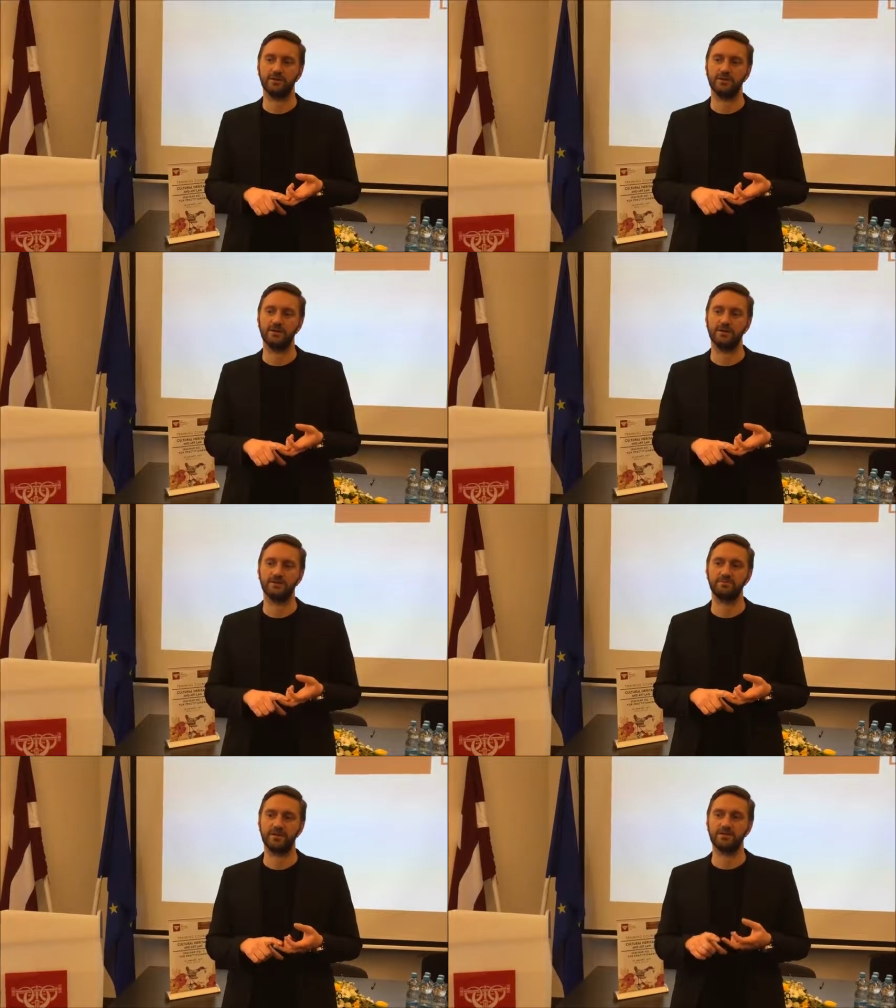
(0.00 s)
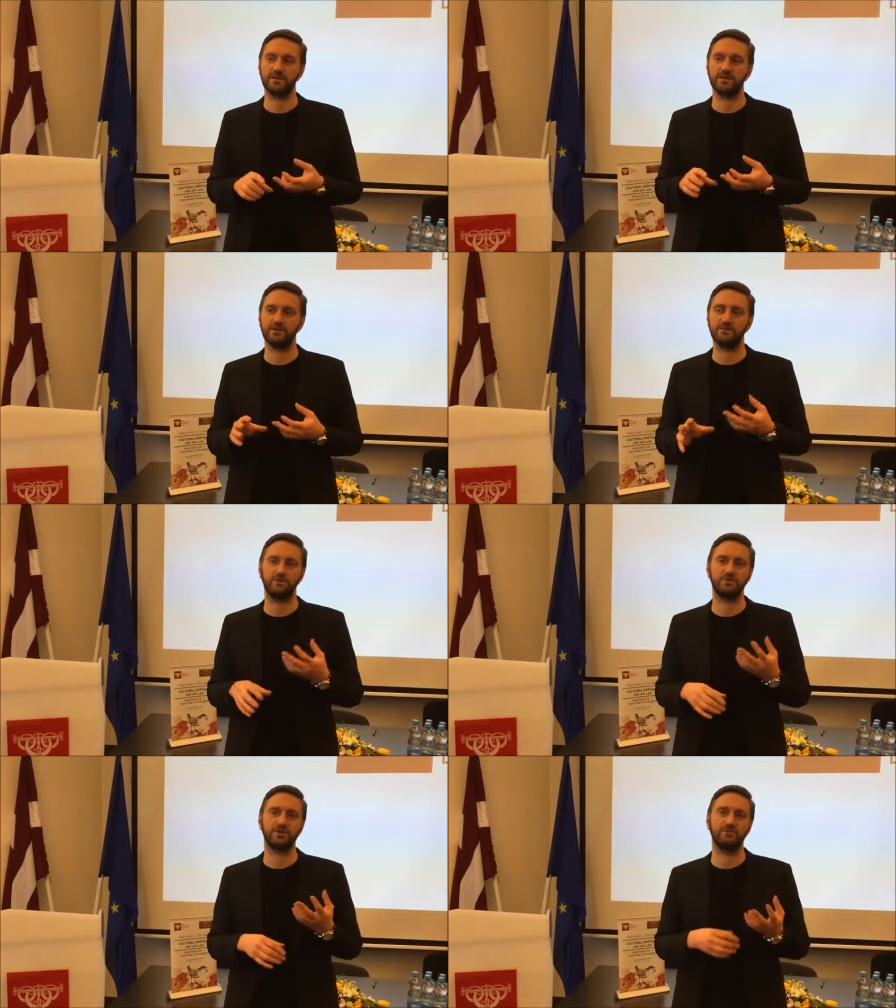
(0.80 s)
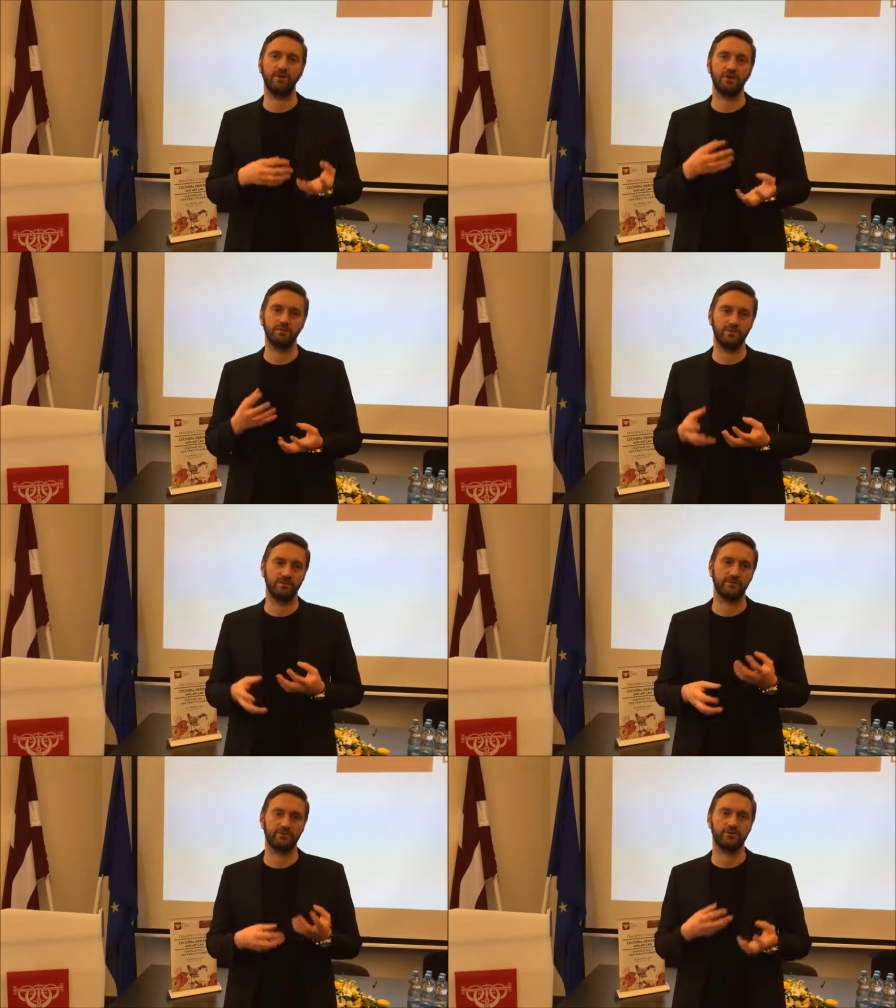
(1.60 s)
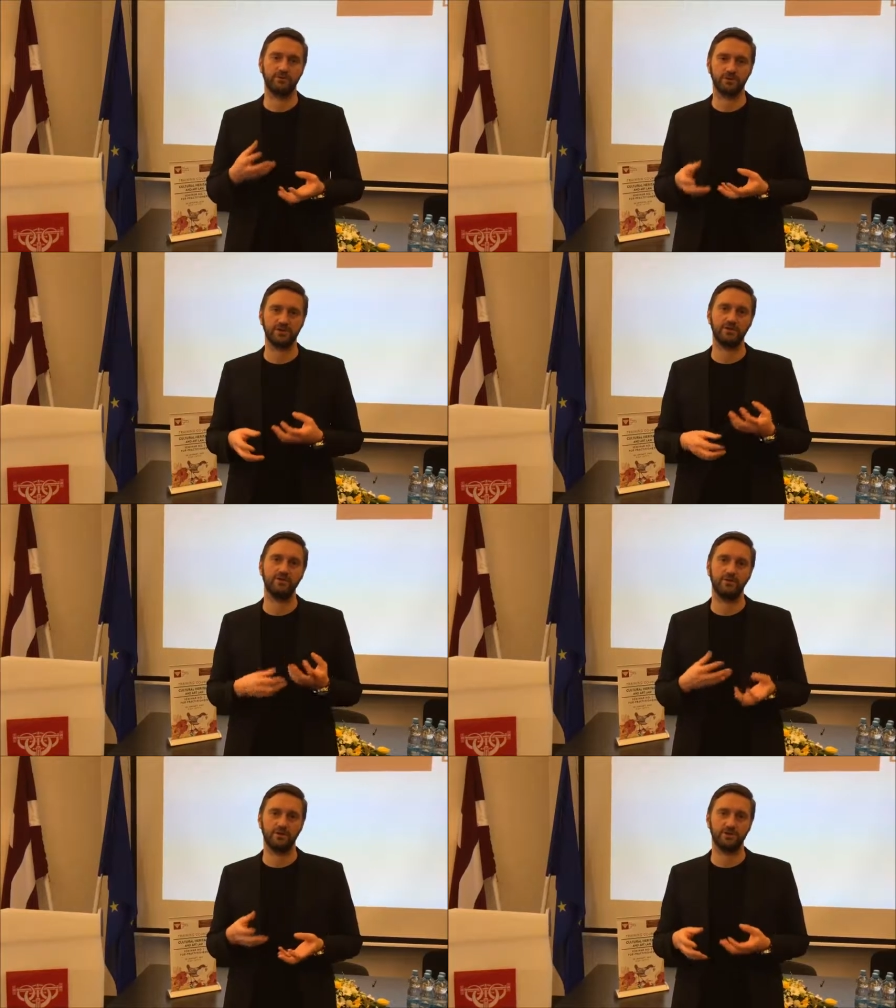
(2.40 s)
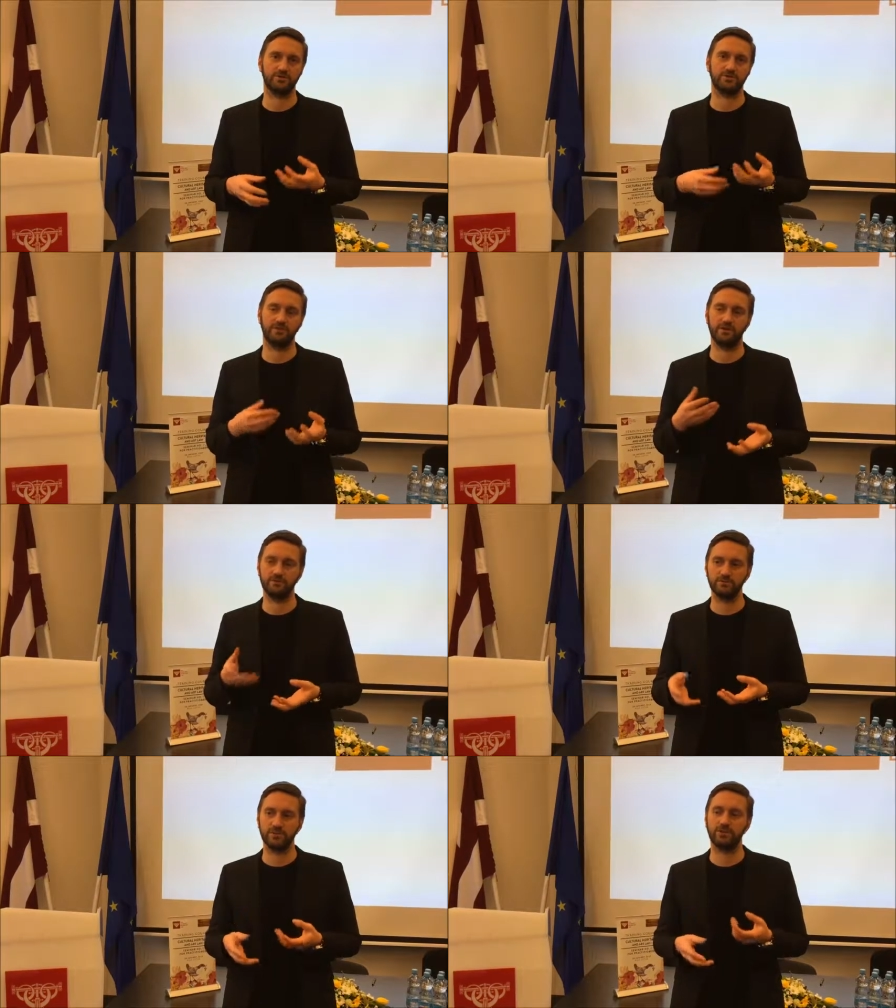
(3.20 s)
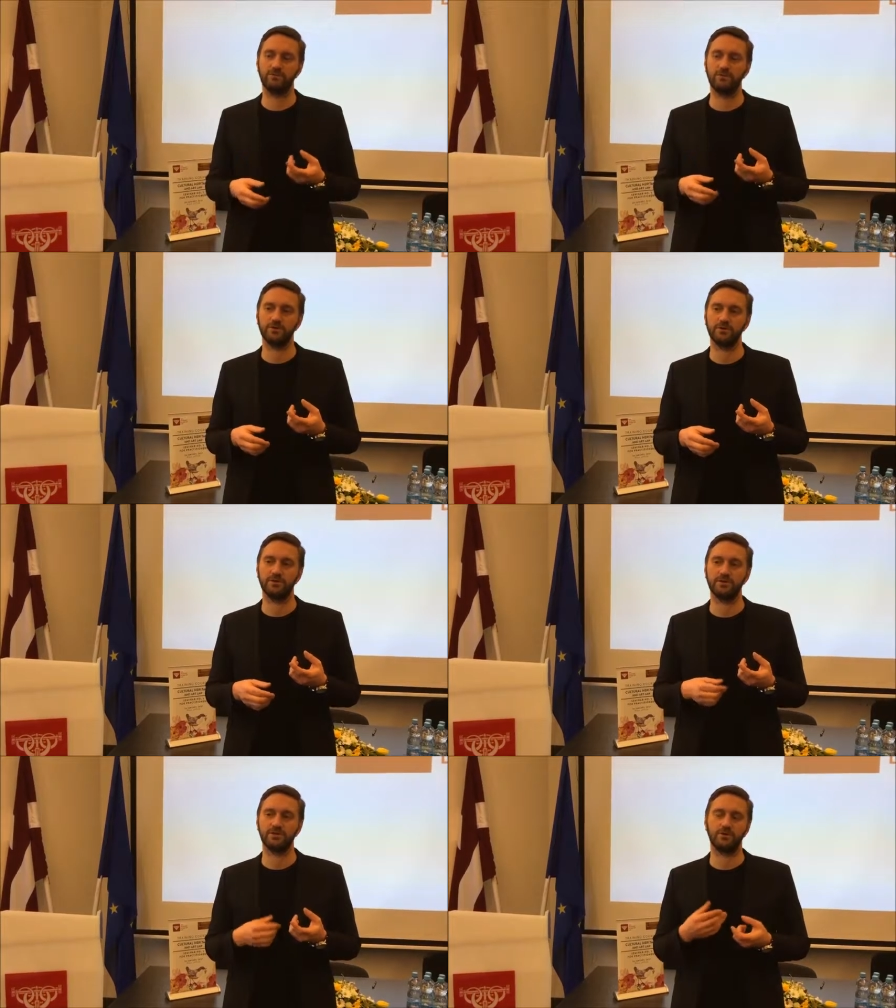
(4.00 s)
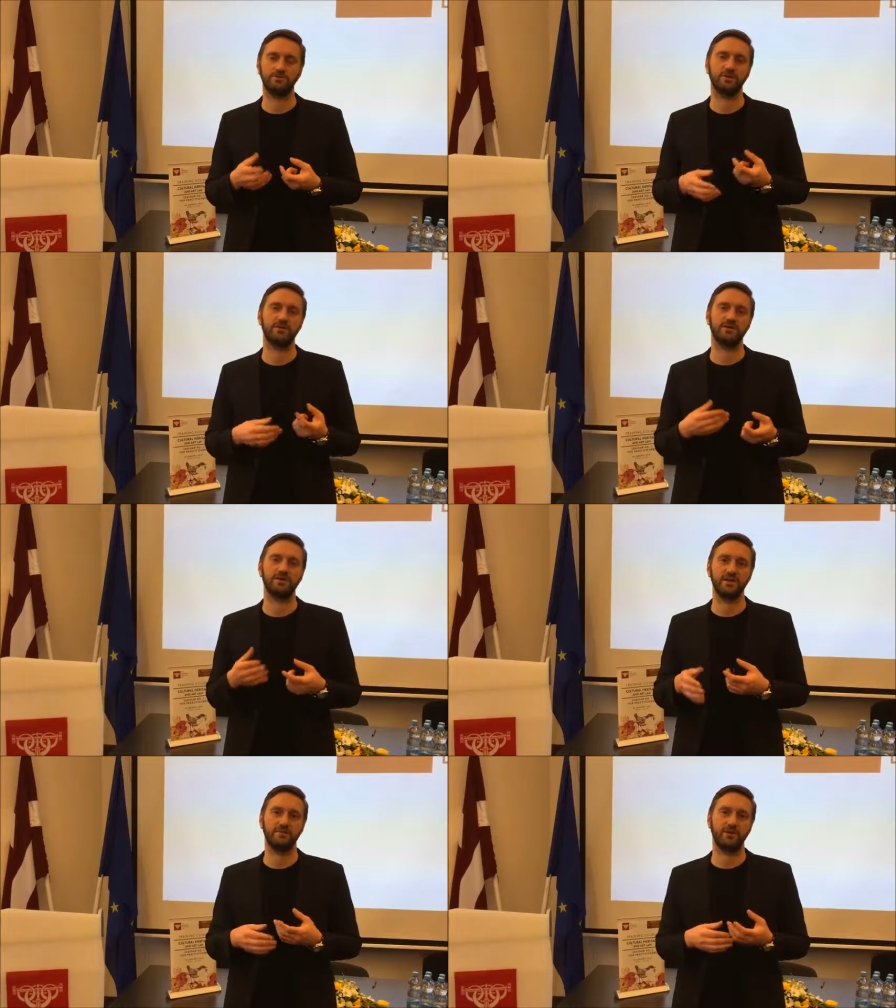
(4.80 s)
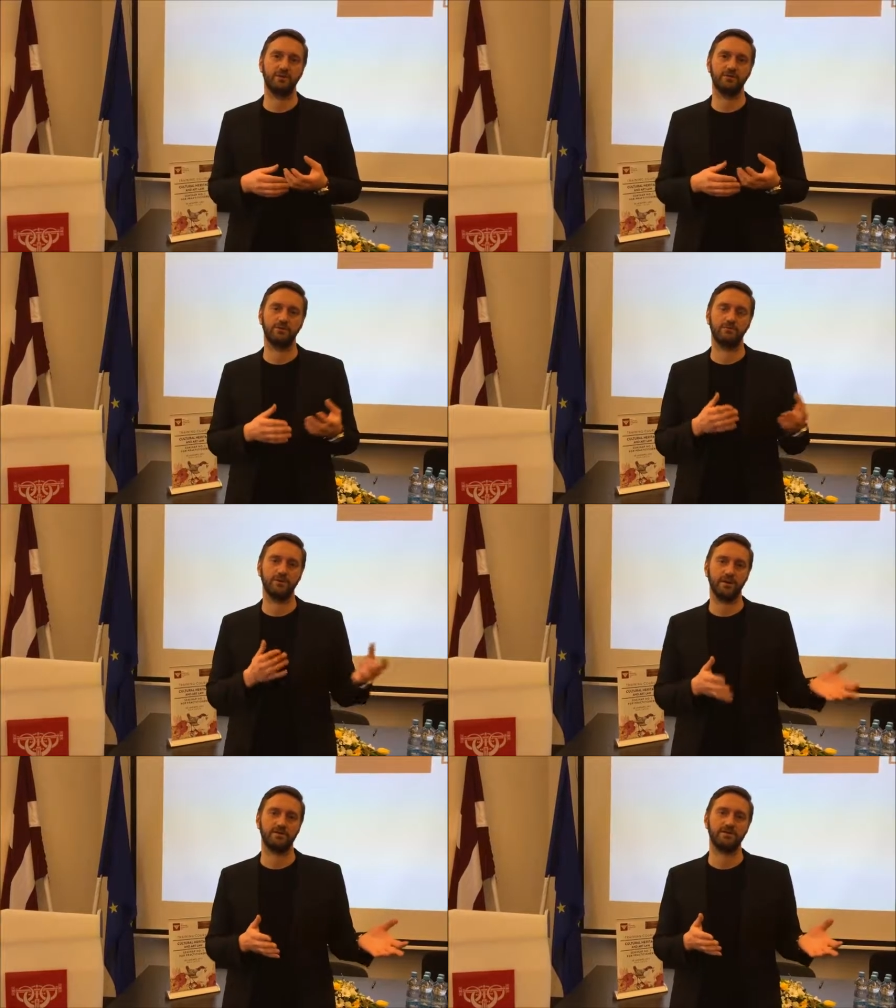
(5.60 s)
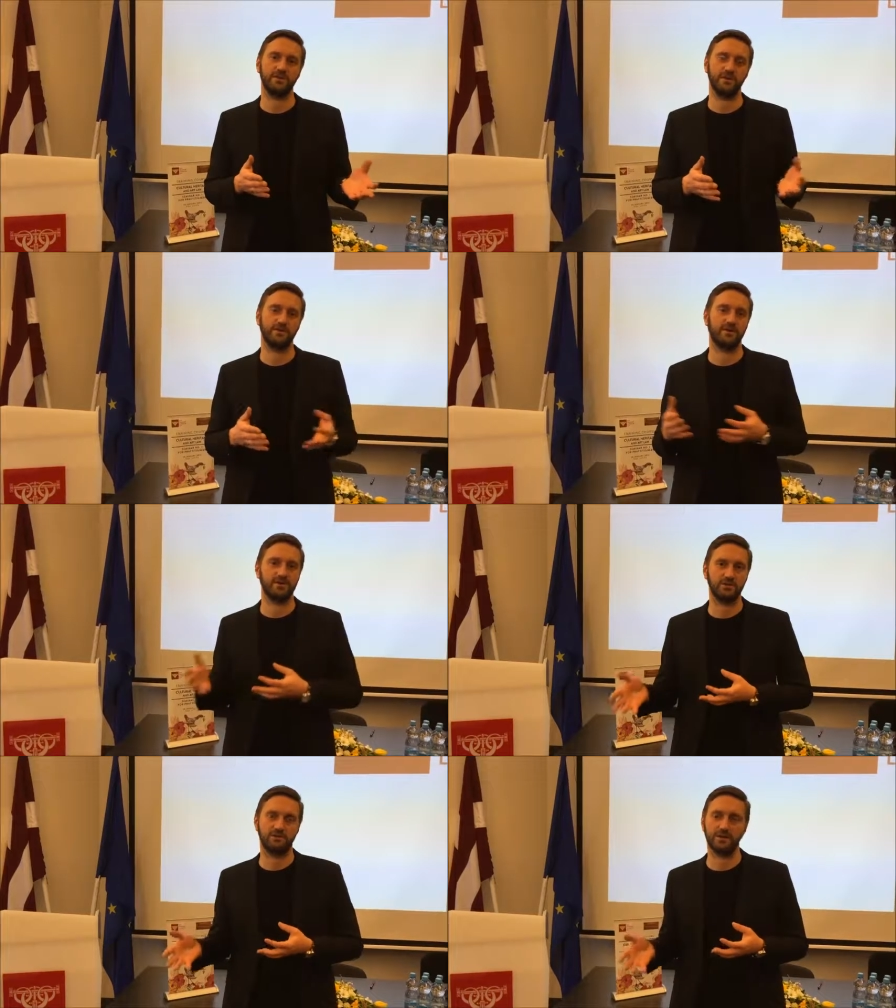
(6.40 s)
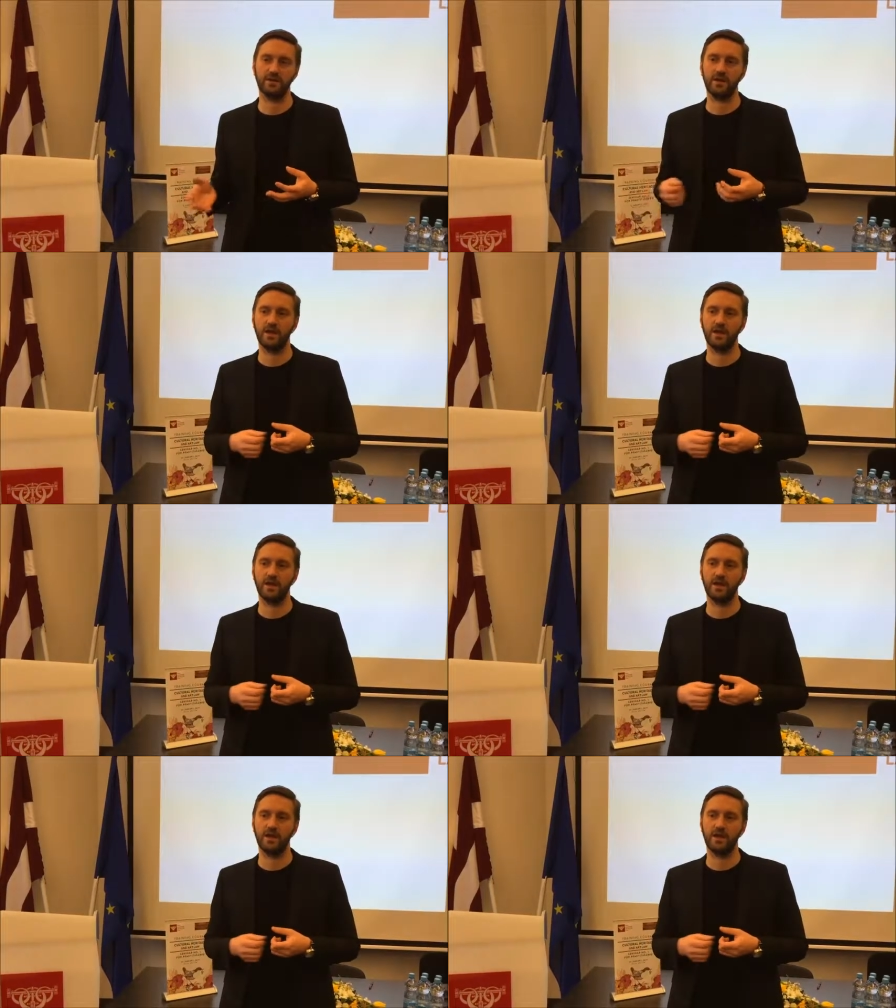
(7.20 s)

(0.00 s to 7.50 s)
And it's basically the most valuable resource, the knowledge which we lose, what this object can say about our past and history.